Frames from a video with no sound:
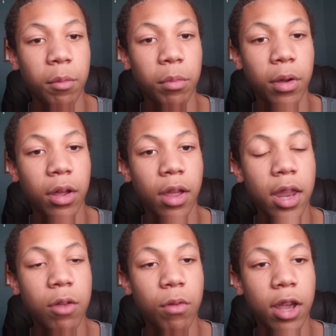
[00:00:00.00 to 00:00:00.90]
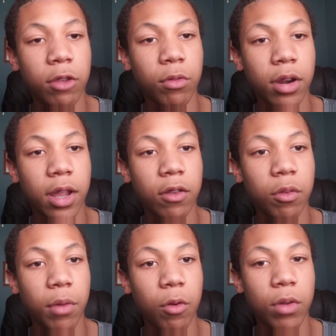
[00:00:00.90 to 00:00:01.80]
But, anyways, we're going to get
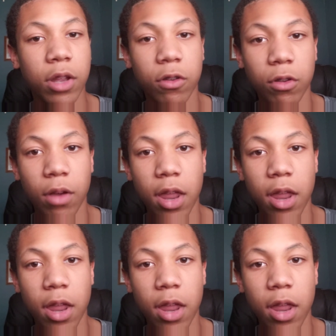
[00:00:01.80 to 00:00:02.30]
to my week two